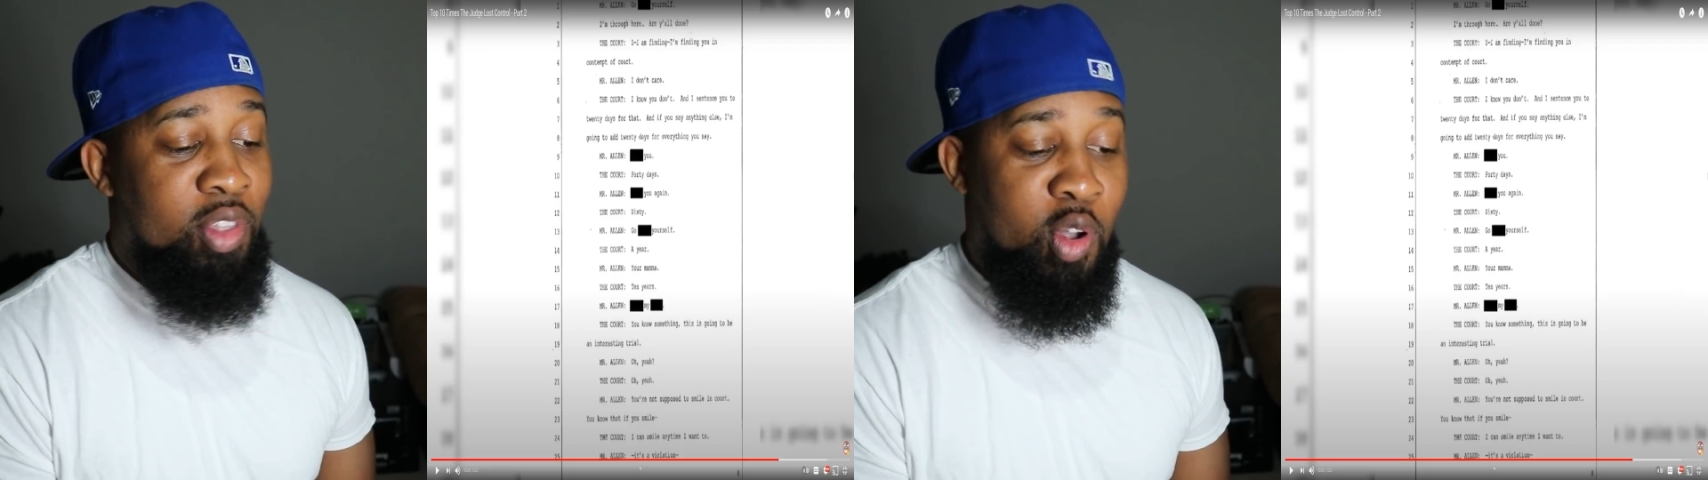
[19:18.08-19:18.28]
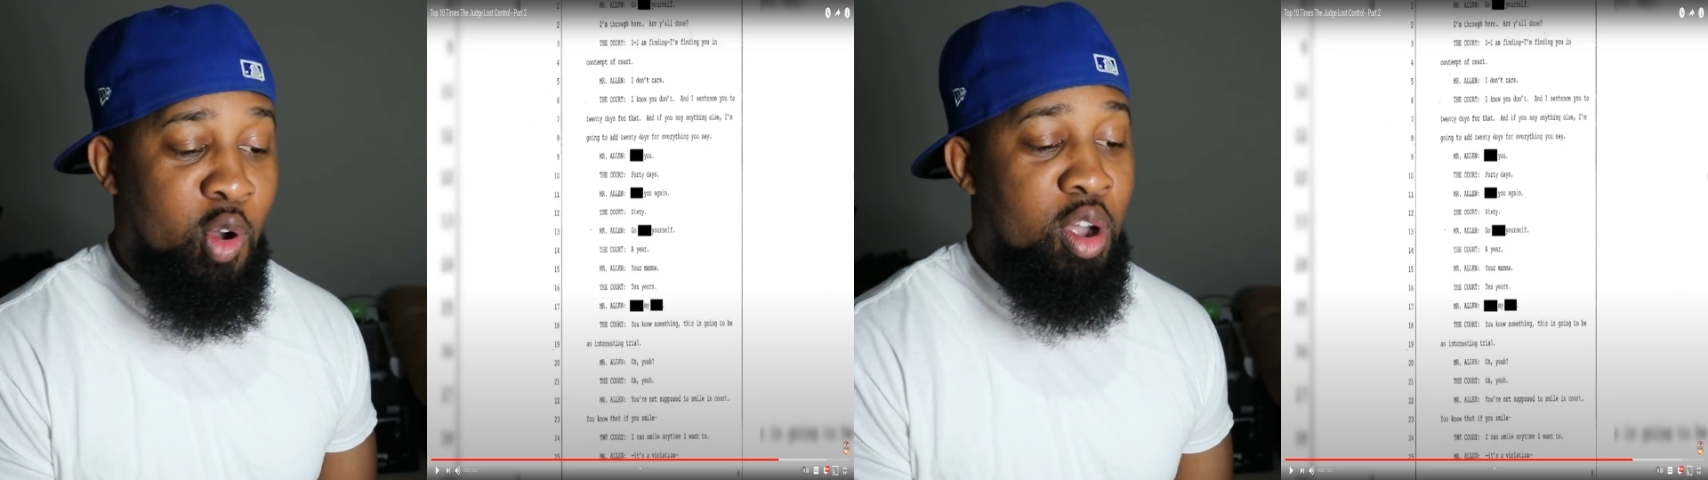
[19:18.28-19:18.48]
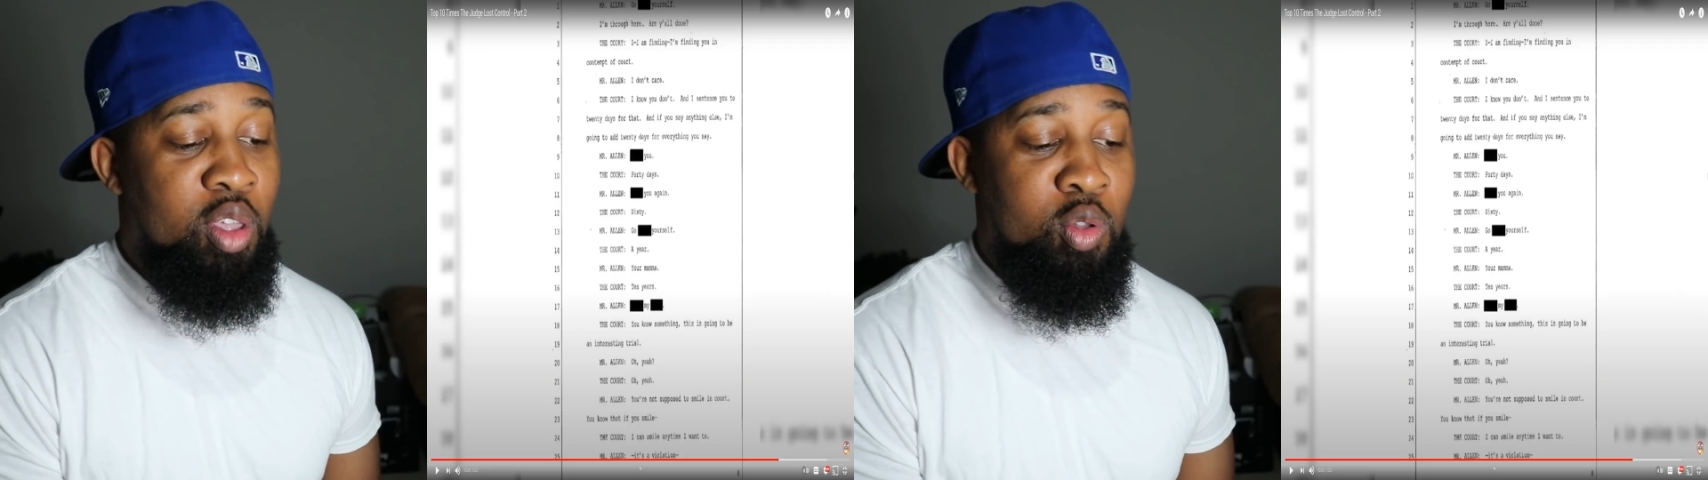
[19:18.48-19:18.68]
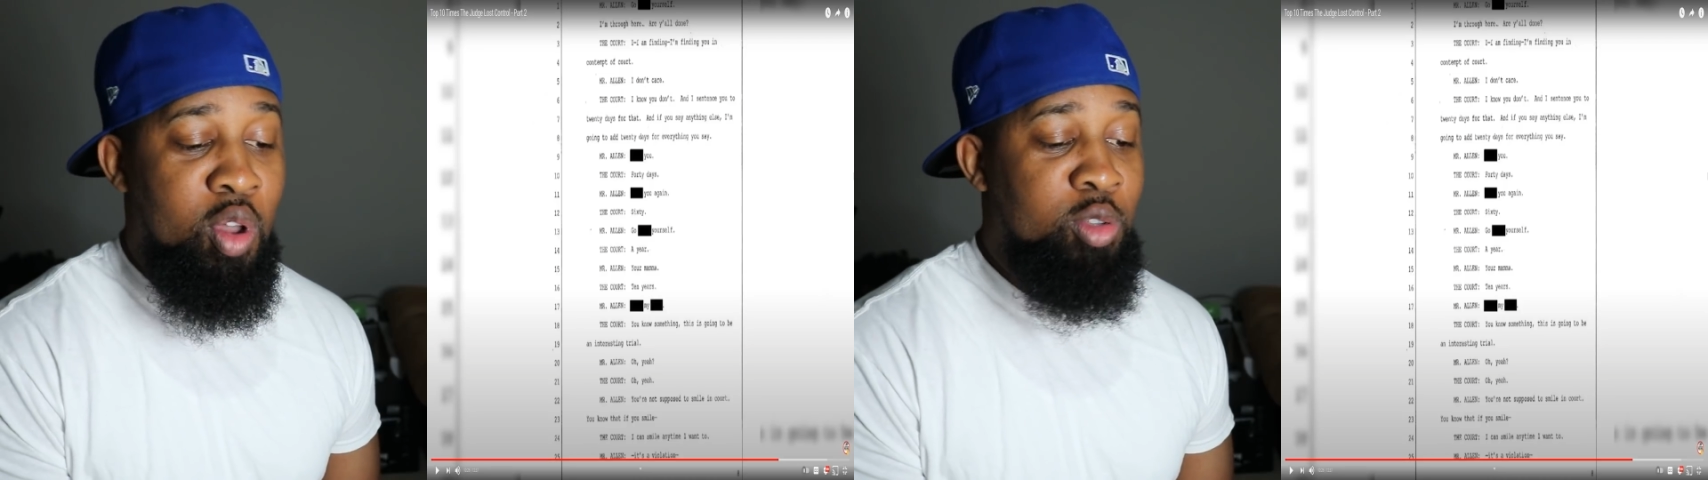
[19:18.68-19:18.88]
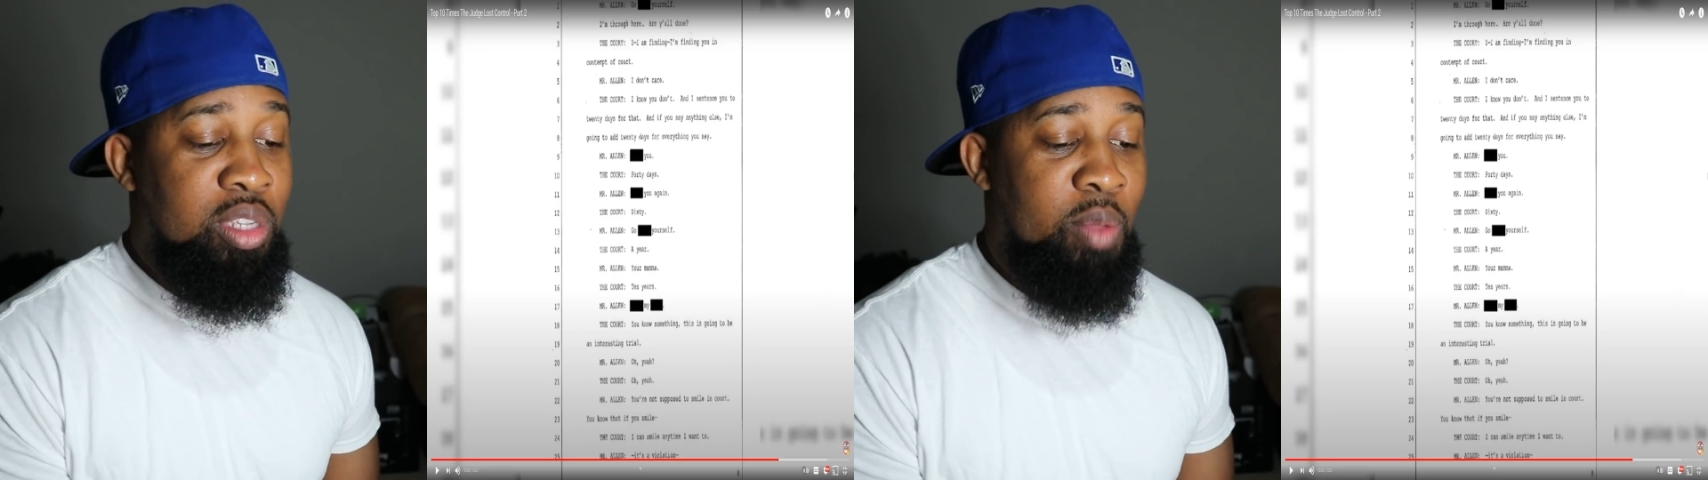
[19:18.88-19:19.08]
The court, you
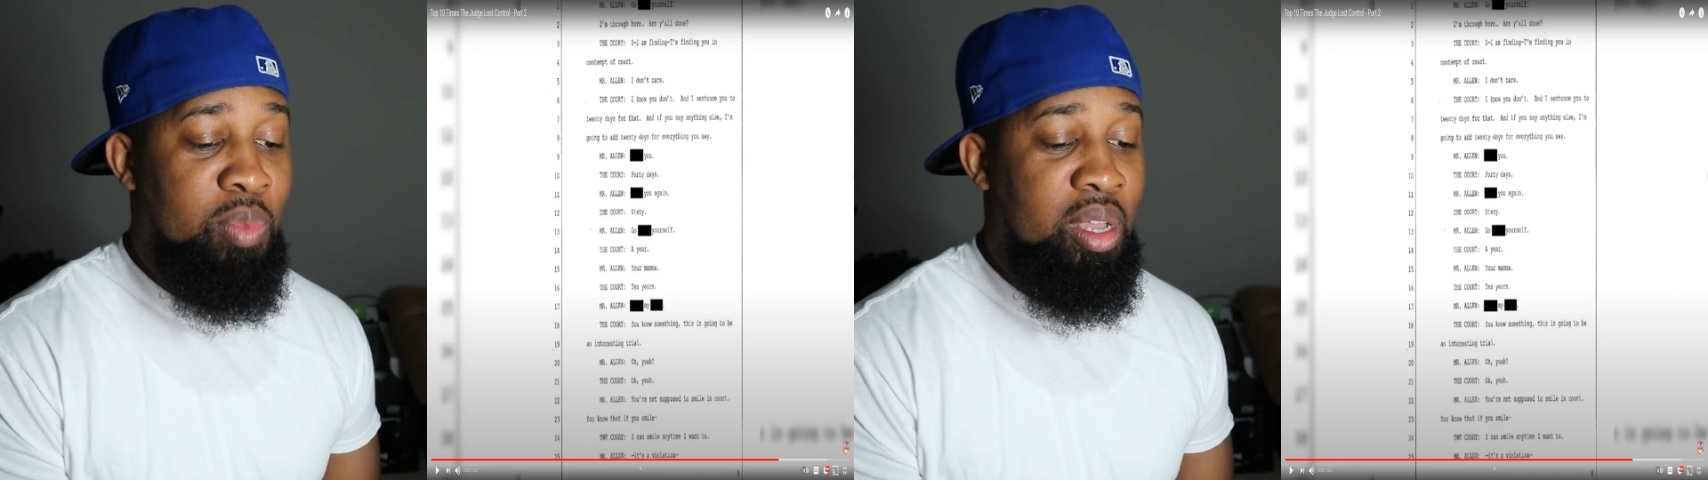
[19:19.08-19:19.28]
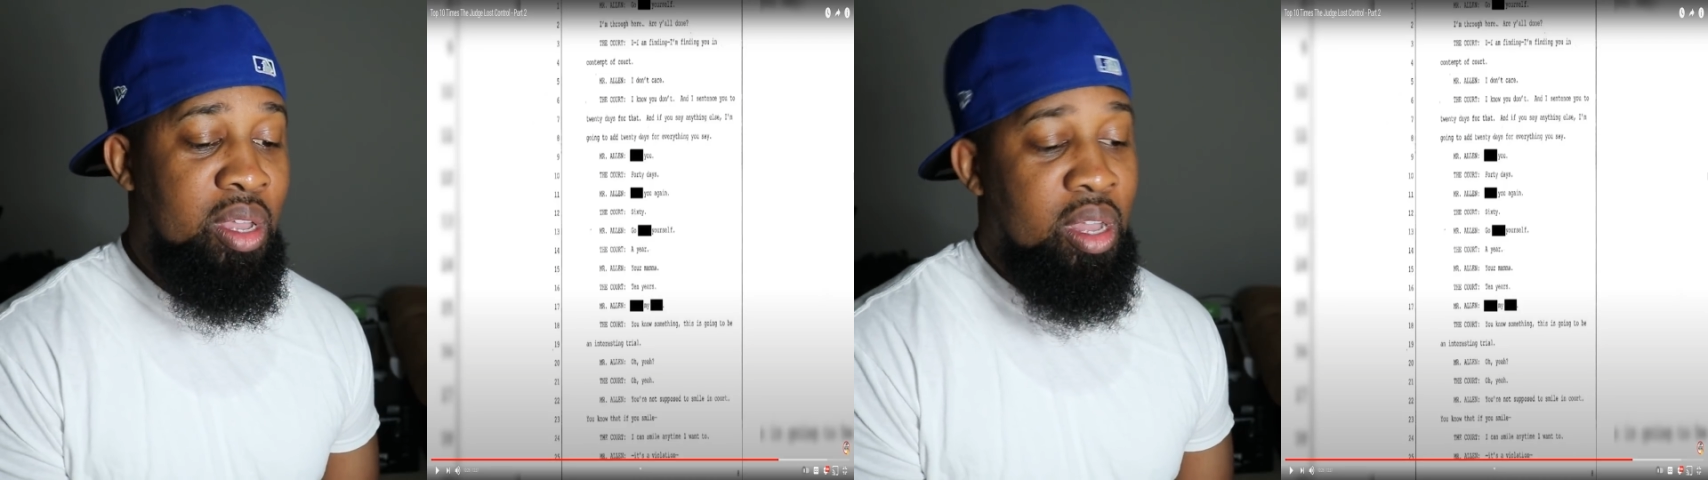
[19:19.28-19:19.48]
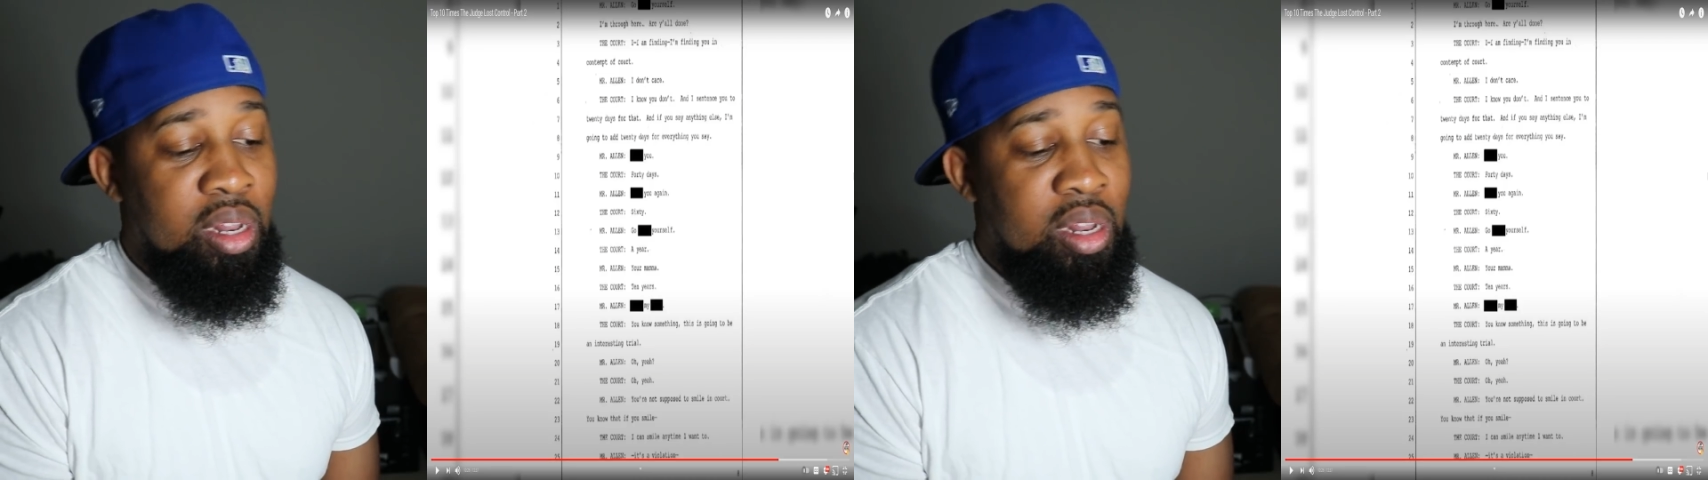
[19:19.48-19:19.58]
know something?